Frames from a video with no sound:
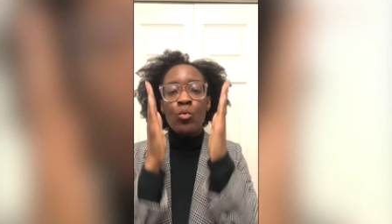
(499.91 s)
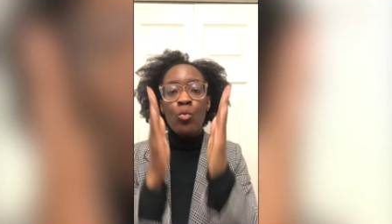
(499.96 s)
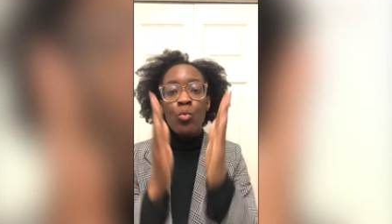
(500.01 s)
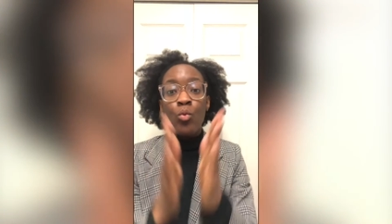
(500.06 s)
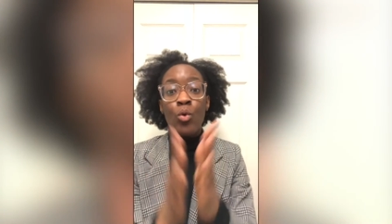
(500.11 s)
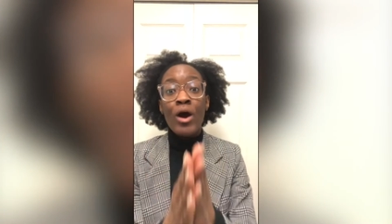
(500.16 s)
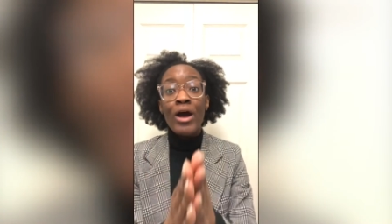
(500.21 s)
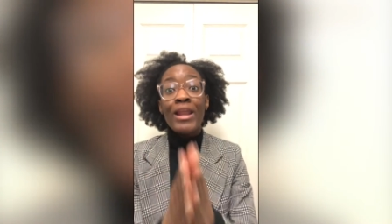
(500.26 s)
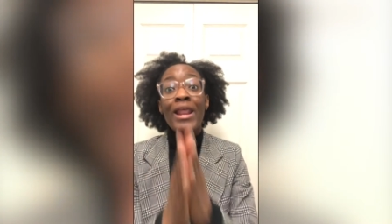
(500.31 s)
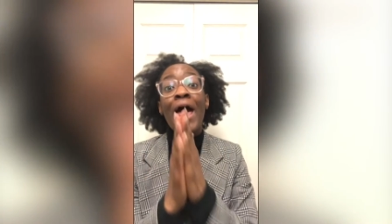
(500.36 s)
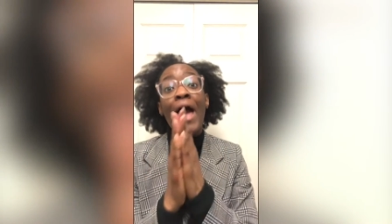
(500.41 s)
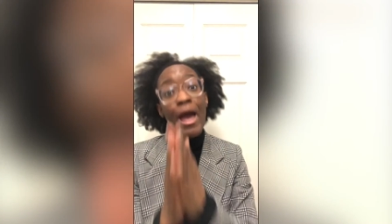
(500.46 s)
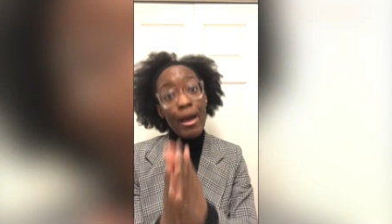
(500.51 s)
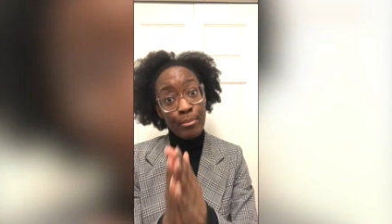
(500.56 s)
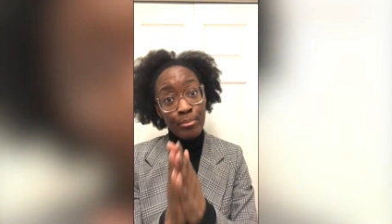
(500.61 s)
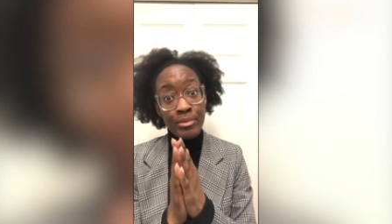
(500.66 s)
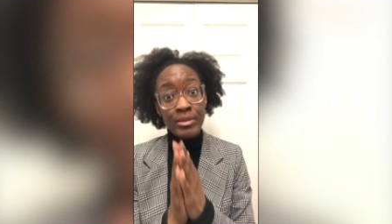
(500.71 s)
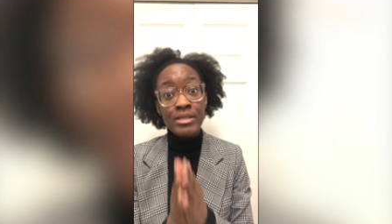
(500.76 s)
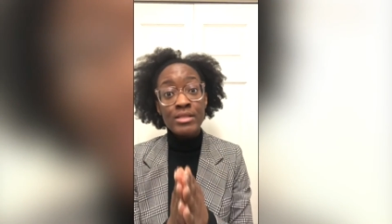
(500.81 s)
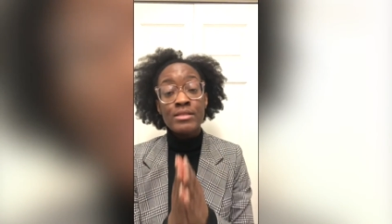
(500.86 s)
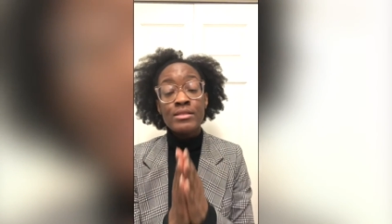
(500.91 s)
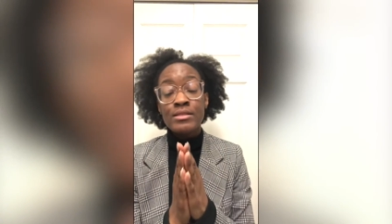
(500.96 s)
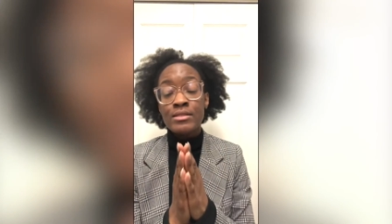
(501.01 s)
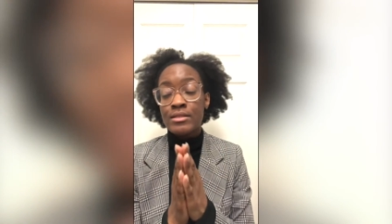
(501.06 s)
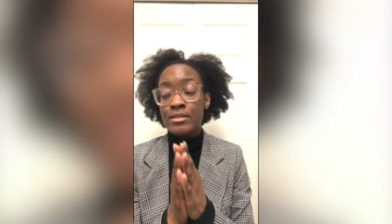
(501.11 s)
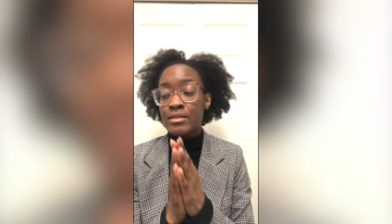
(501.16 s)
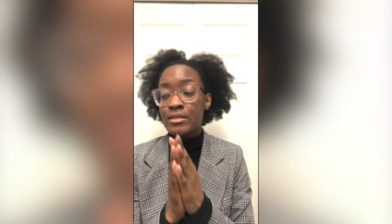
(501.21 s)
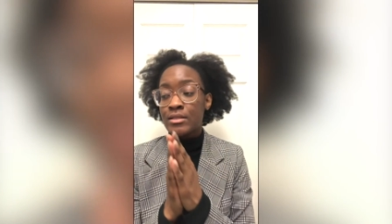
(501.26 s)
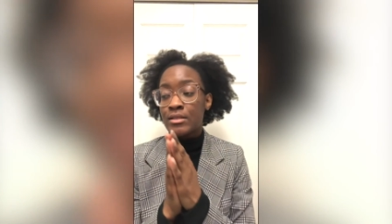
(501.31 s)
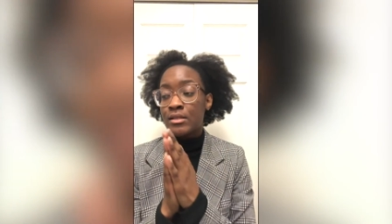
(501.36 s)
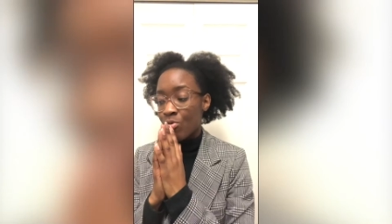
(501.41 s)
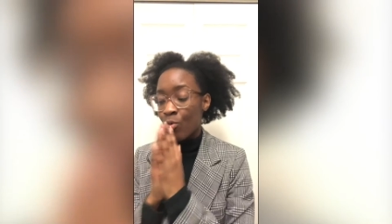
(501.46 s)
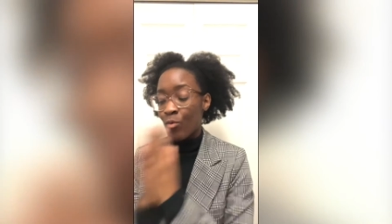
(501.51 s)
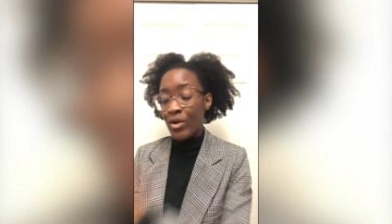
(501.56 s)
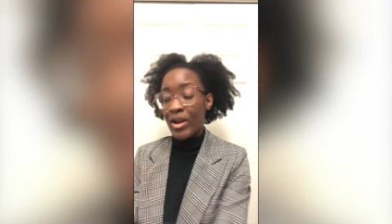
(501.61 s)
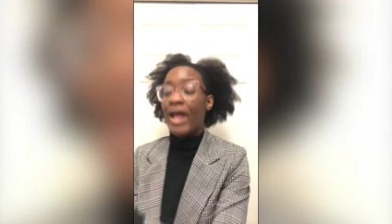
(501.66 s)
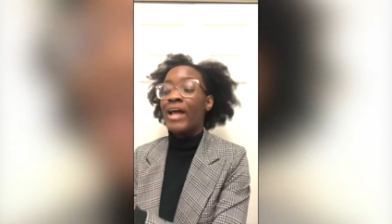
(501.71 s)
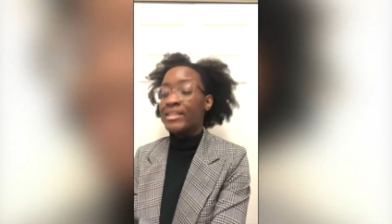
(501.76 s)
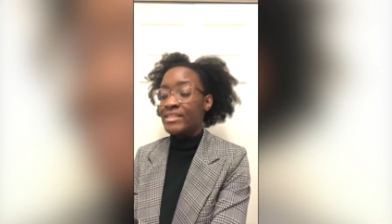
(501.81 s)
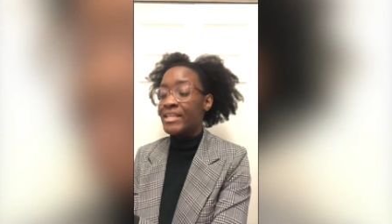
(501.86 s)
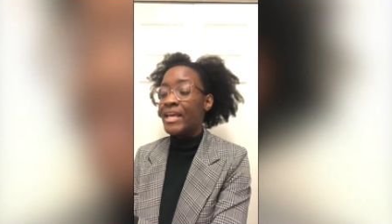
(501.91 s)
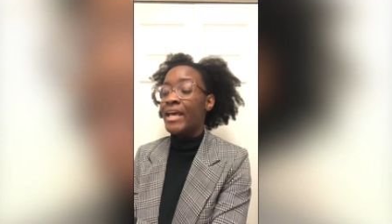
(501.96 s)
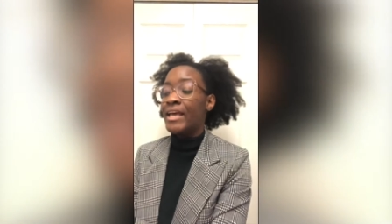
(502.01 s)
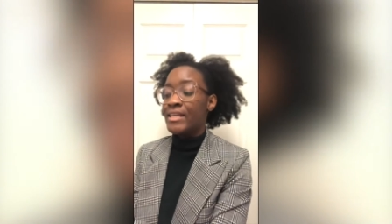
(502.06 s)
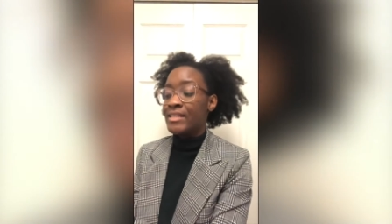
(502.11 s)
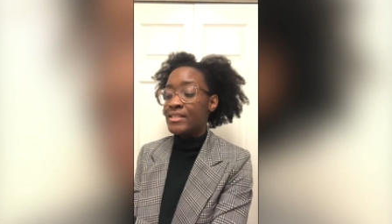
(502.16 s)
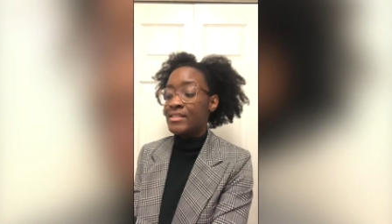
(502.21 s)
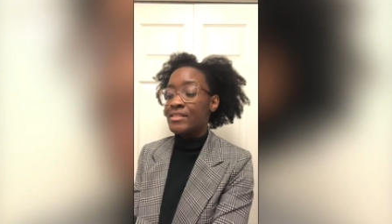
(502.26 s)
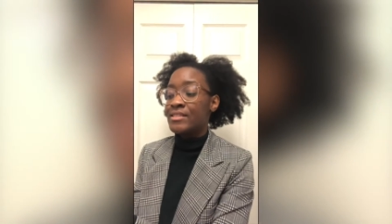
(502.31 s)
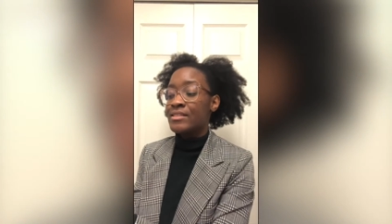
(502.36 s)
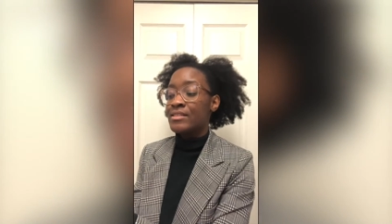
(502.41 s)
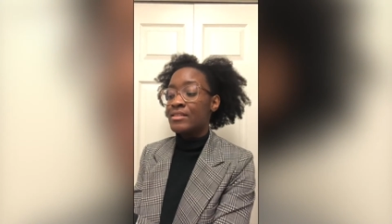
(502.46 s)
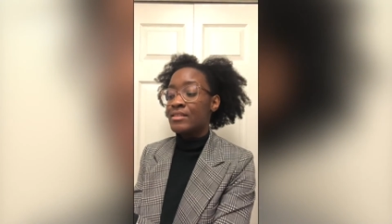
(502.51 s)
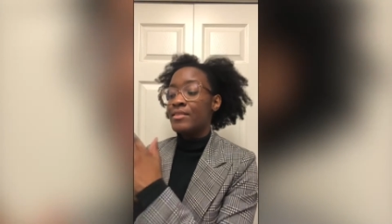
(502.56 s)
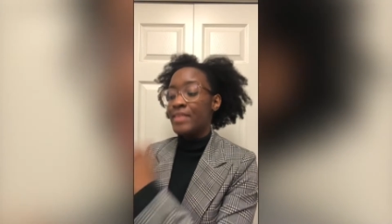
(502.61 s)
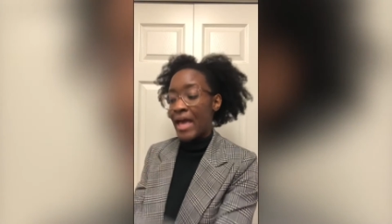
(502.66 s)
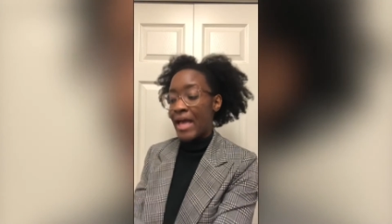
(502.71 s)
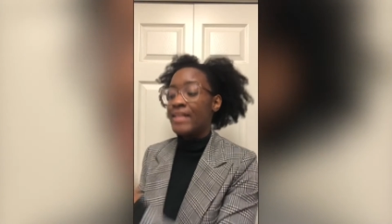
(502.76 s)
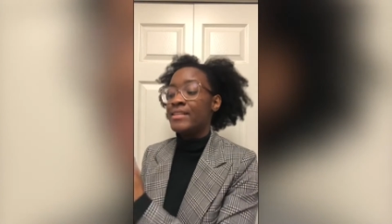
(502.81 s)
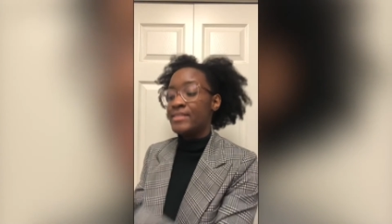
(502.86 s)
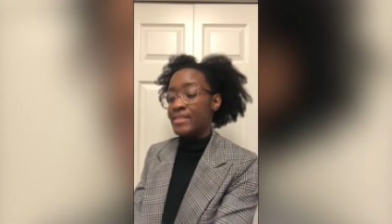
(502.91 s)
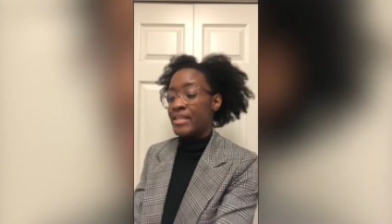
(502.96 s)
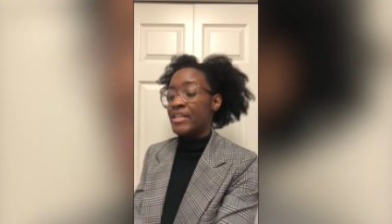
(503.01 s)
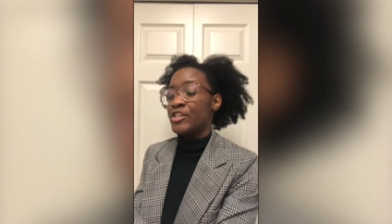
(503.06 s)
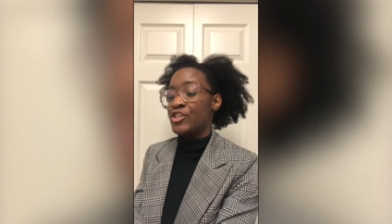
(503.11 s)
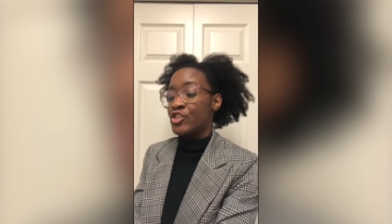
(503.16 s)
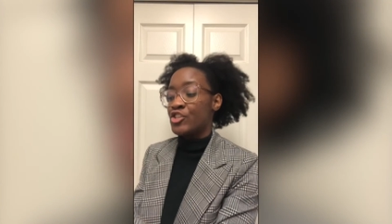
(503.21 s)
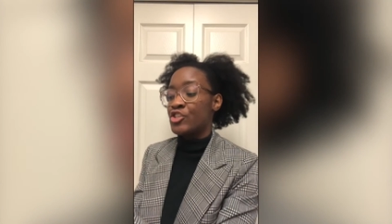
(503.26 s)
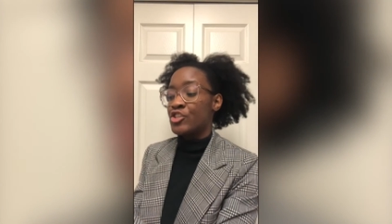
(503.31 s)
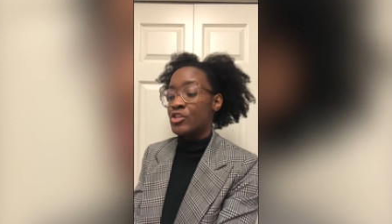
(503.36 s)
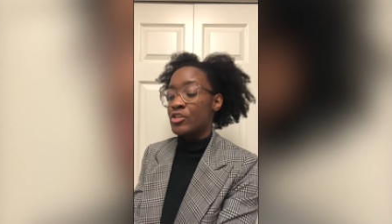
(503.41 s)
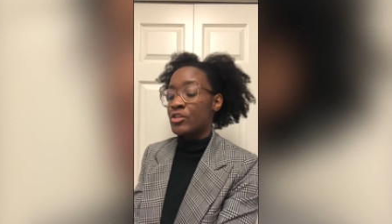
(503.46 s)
what happens when I taste that dish,